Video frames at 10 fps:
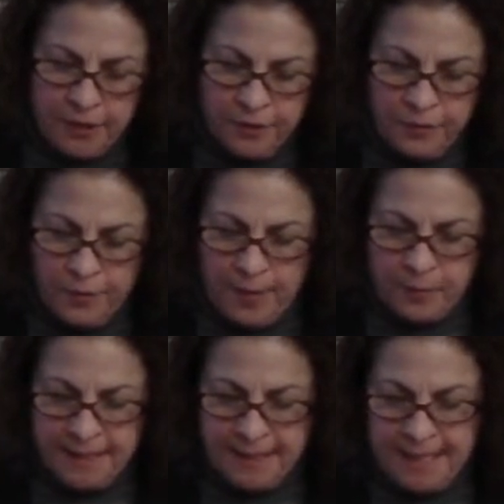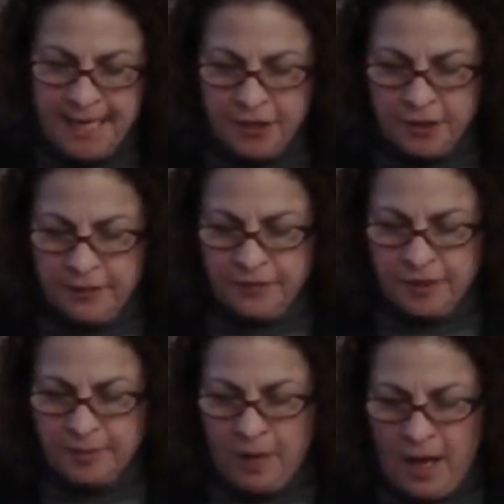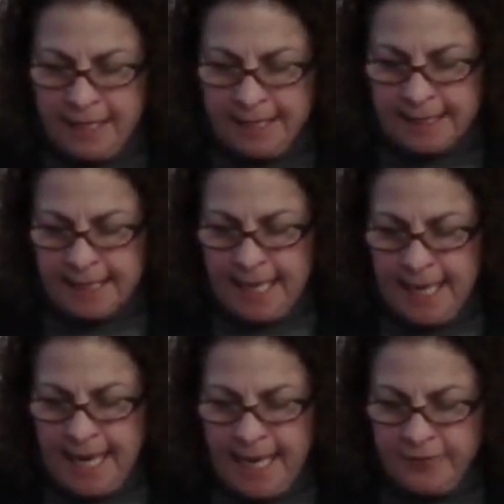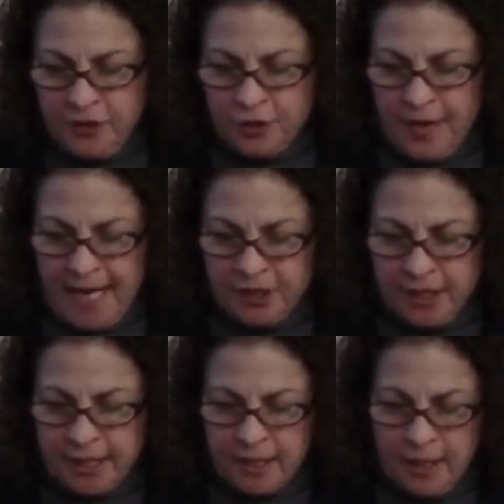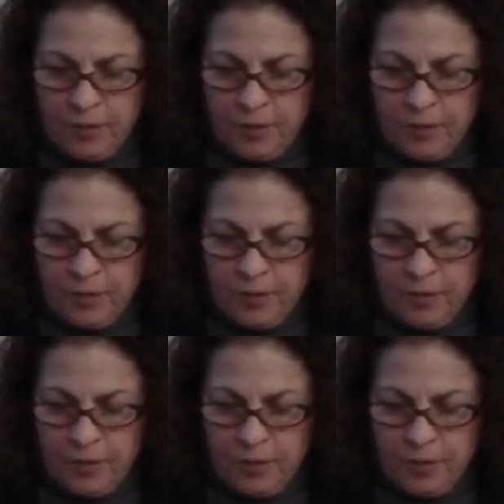to the representation of the demonic and the tragic,